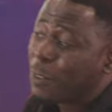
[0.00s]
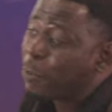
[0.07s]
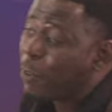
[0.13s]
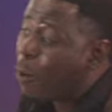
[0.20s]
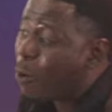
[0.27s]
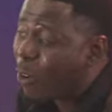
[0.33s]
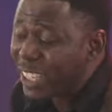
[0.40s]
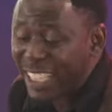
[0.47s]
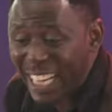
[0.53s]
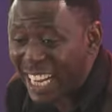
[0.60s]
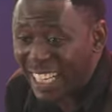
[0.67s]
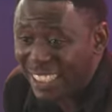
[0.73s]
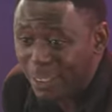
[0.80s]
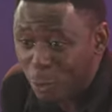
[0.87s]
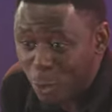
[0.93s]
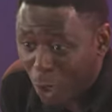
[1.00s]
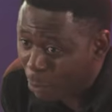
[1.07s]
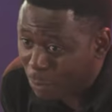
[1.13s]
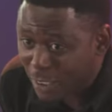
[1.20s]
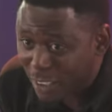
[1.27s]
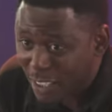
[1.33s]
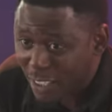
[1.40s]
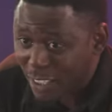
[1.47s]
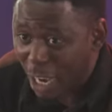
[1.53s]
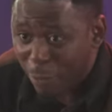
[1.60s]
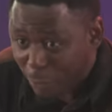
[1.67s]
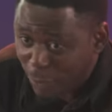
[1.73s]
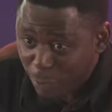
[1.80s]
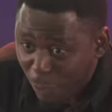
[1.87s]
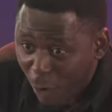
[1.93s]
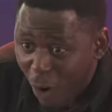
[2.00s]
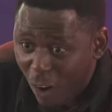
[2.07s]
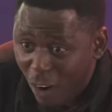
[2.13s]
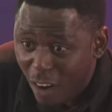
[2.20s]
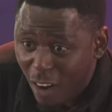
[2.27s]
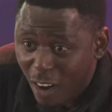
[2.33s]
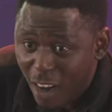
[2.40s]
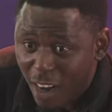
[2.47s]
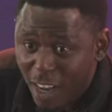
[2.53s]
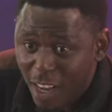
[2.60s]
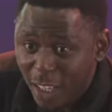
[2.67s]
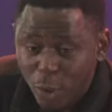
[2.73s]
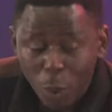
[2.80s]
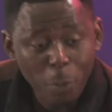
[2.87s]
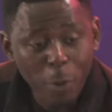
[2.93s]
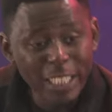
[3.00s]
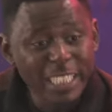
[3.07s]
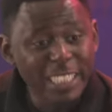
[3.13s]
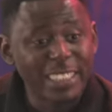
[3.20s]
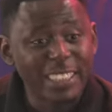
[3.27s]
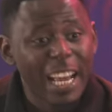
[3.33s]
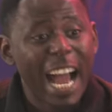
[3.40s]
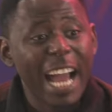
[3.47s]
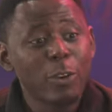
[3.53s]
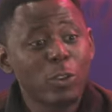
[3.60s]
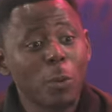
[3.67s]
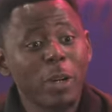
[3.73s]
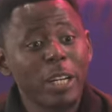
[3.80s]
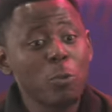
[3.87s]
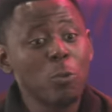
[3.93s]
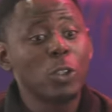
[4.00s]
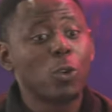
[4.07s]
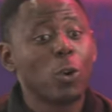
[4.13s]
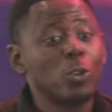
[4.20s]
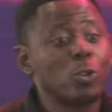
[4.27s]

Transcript: 54, they can't get good jobs. At 54. Somebody is, I know somebody who is